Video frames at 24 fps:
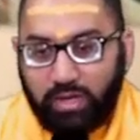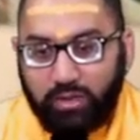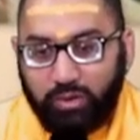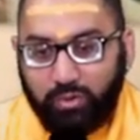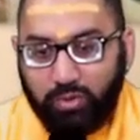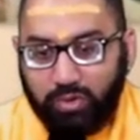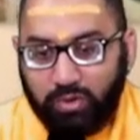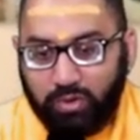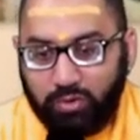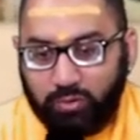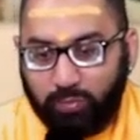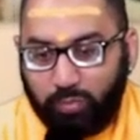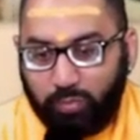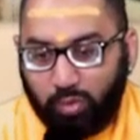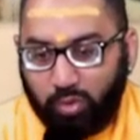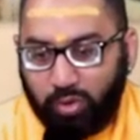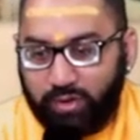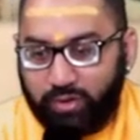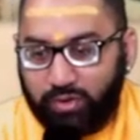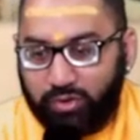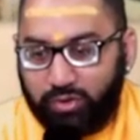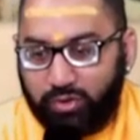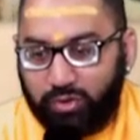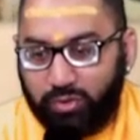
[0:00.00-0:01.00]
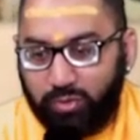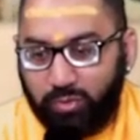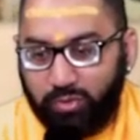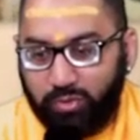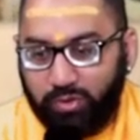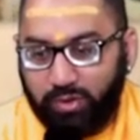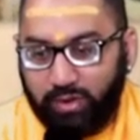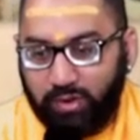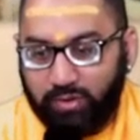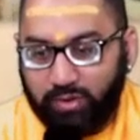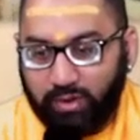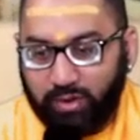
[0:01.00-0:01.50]
So at this point, two
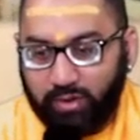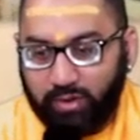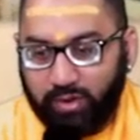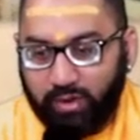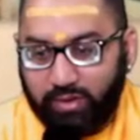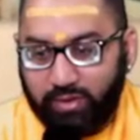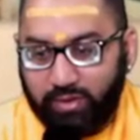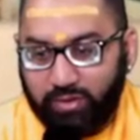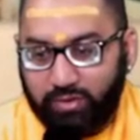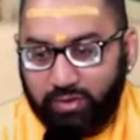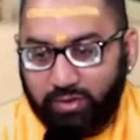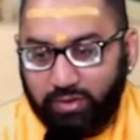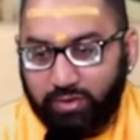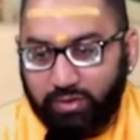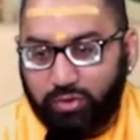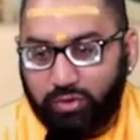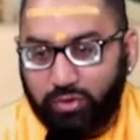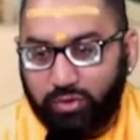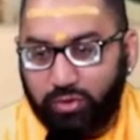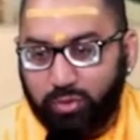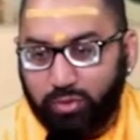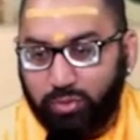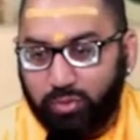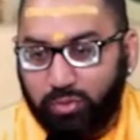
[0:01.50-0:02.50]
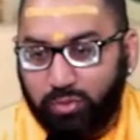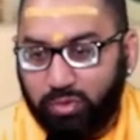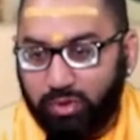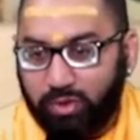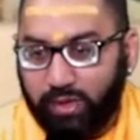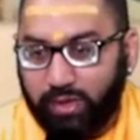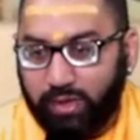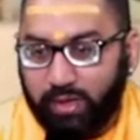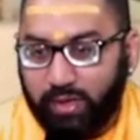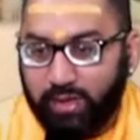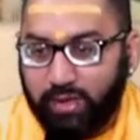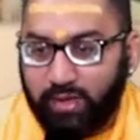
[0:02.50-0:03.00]
things I'd like us to do
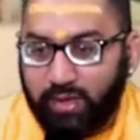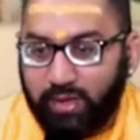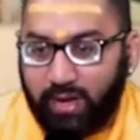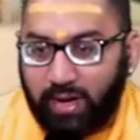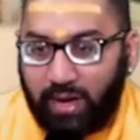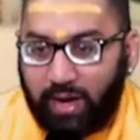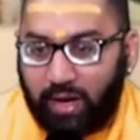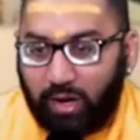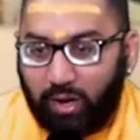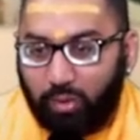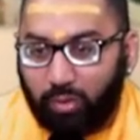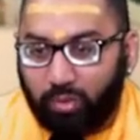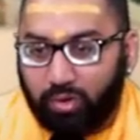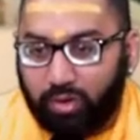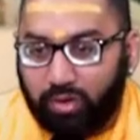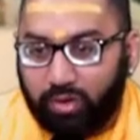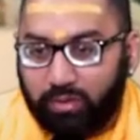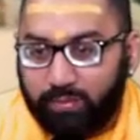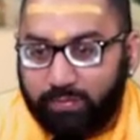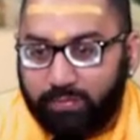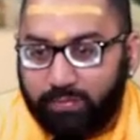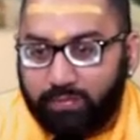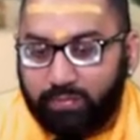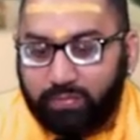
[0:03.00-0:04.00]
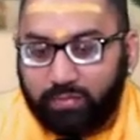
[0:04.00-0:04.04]
in our